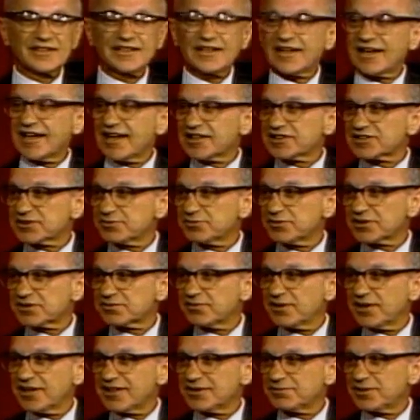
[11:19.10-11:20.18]
Estimates
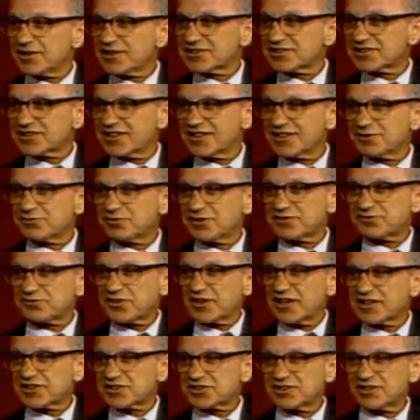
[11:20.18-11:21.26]
made by seeing what
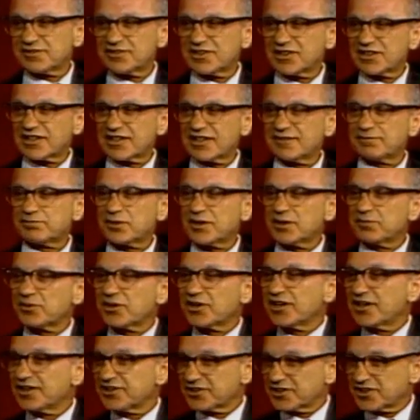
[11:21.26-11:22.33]
fraction of income people in
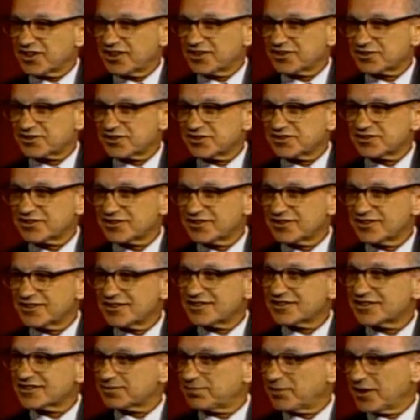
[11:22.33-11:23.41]
other countries
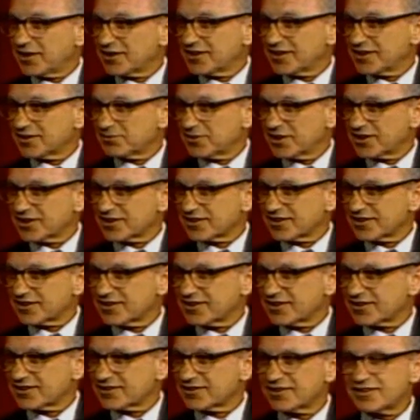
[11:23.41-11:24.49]
spend on medical
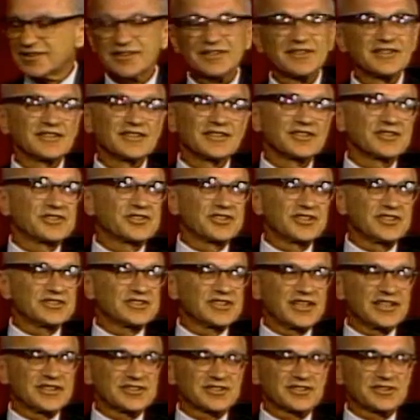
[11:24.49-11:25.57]
care. These
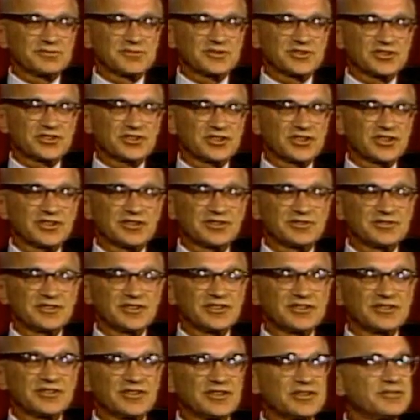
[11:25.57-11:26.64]
estimates show
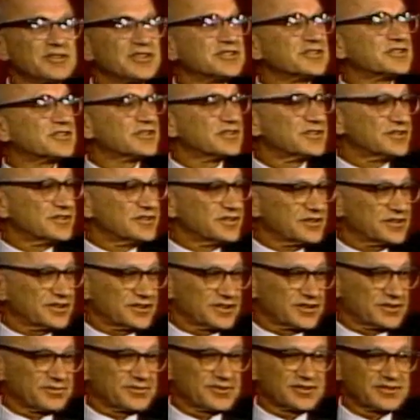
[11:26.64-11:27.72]
in no uncertain
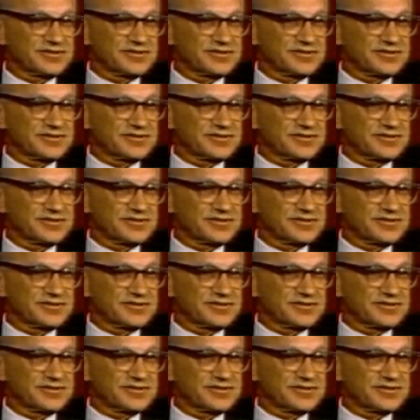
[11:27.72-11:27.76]
terms